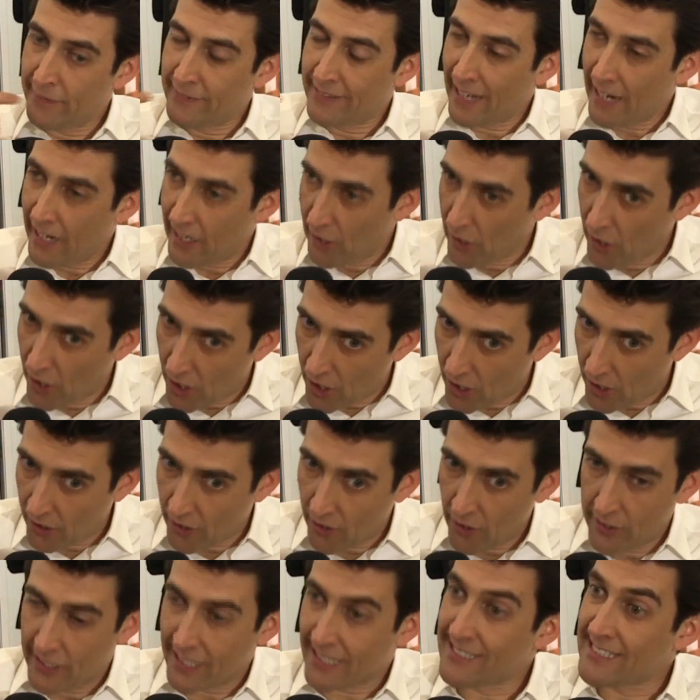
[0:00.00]
dialogue,
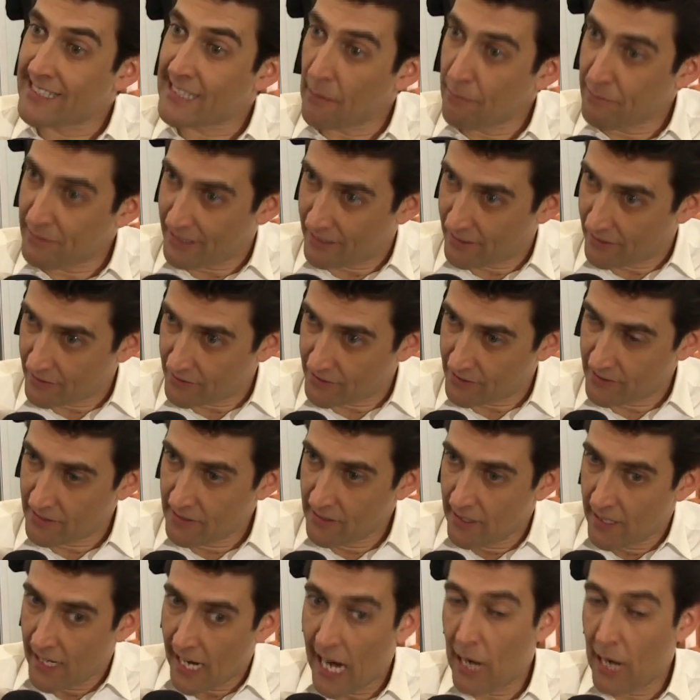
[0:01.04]
on acceptance.